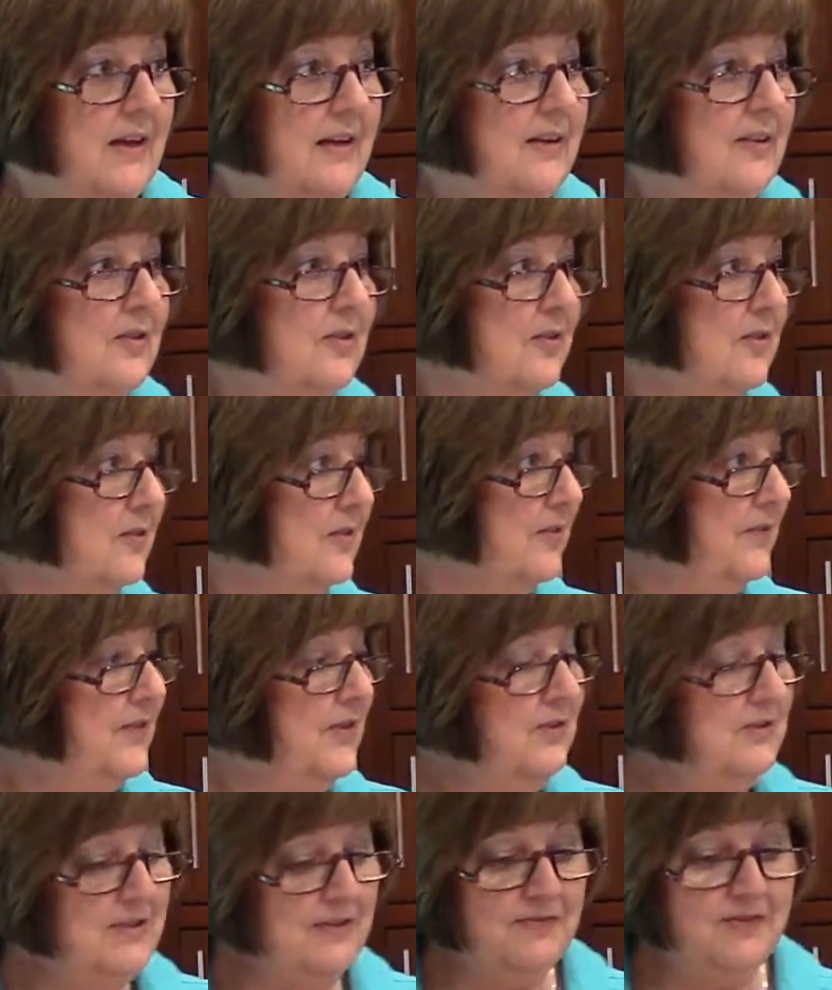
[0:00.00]
So there's a
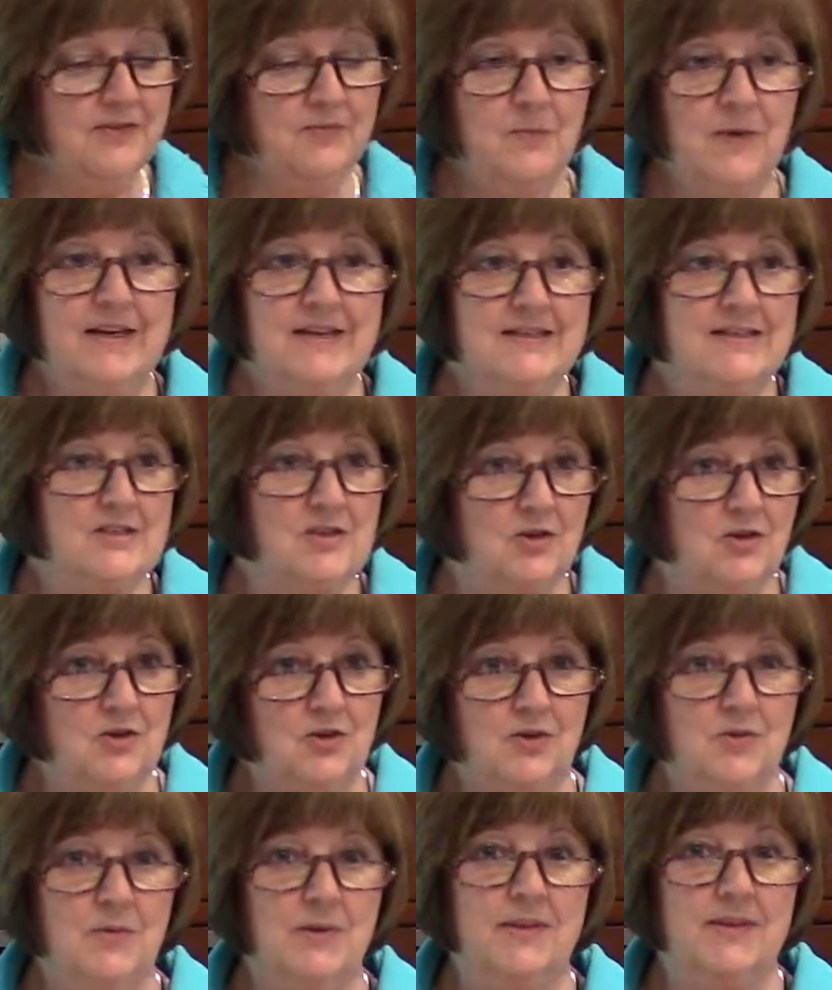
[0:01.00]
few different ways to
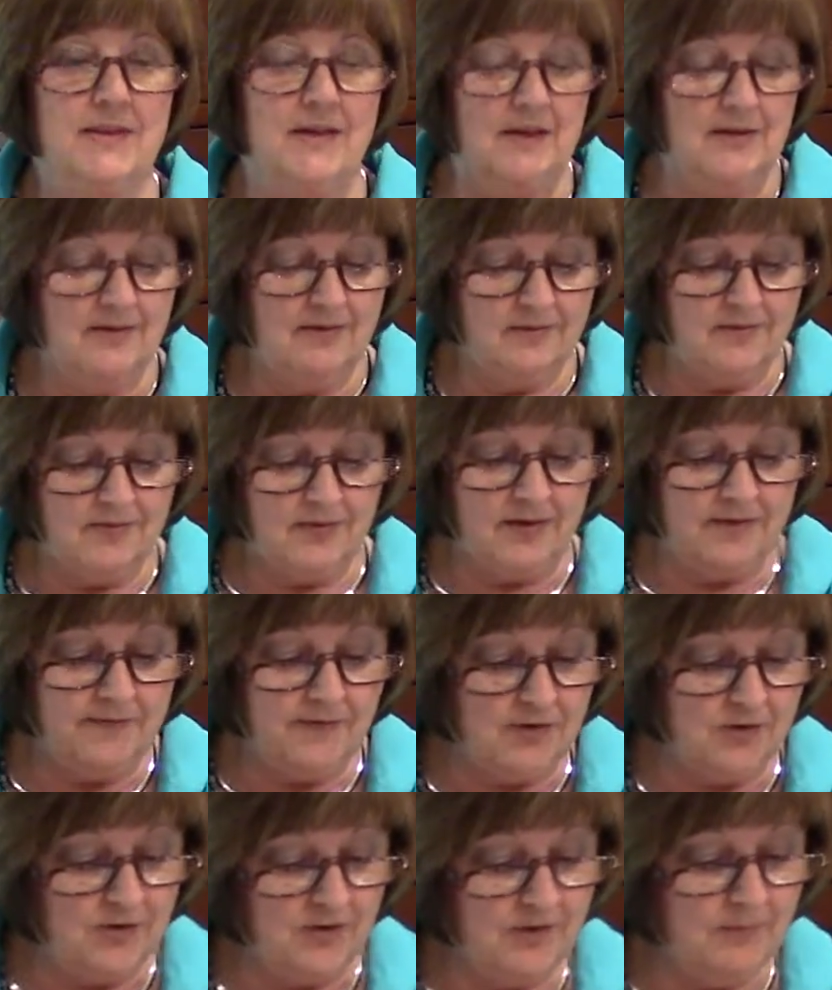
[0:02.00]
cook with it. If
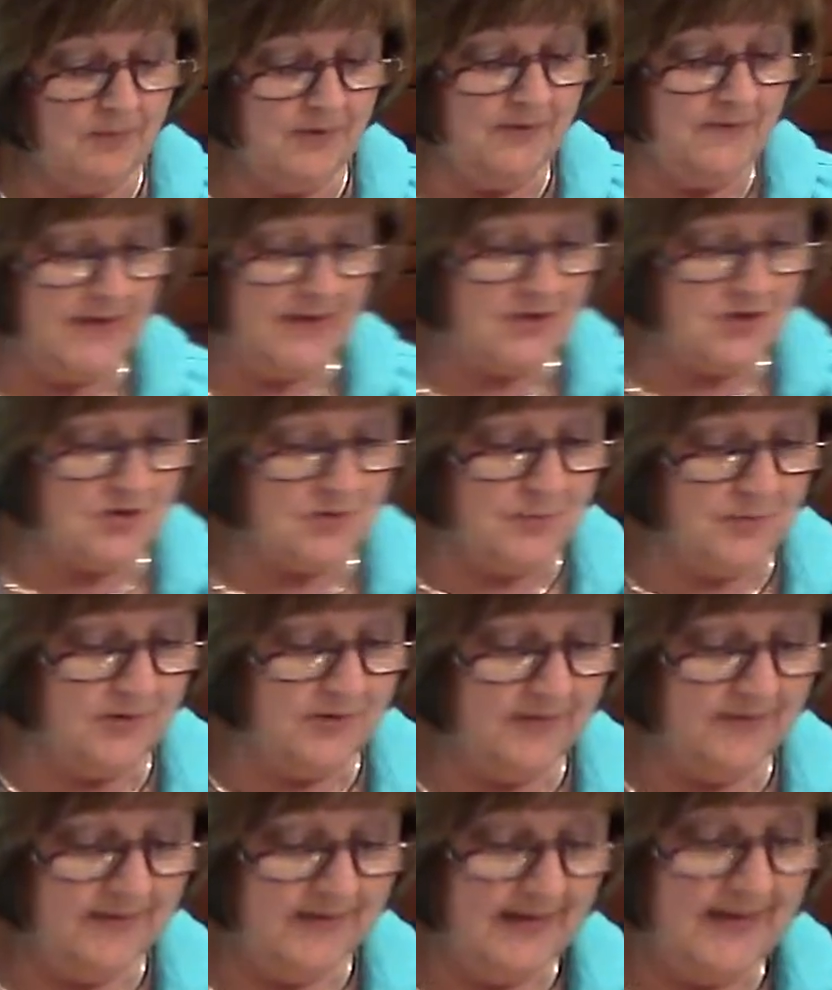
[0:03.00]
you're cooking with
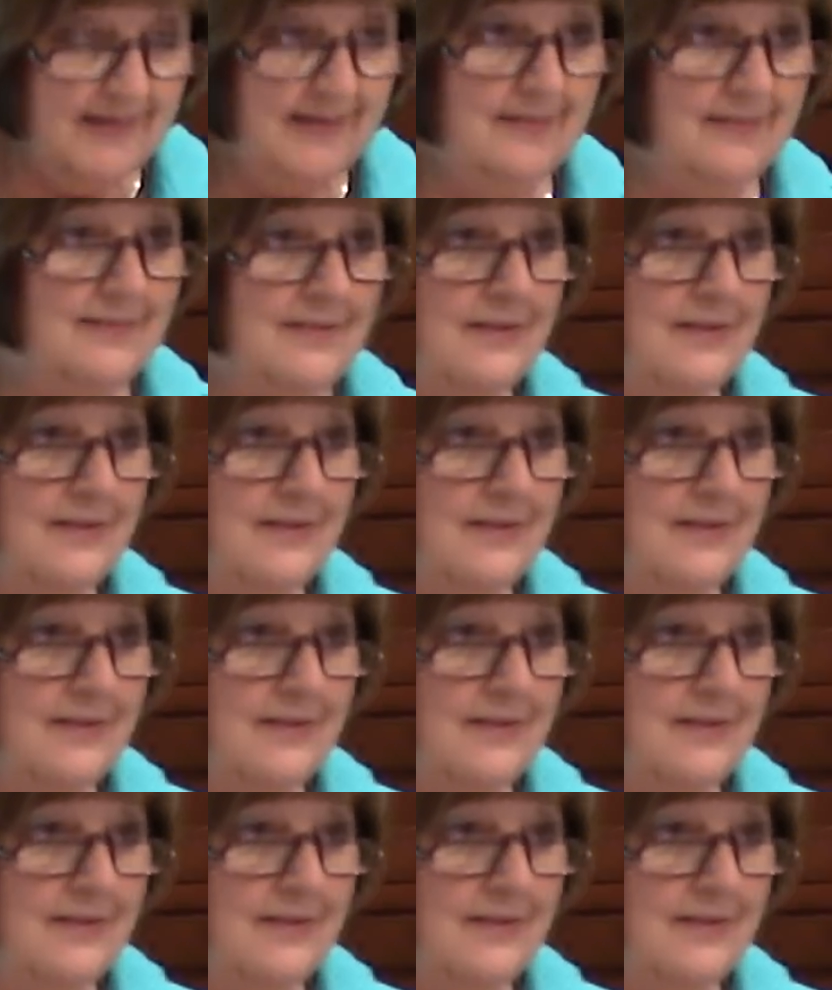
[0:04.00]
vegetables, does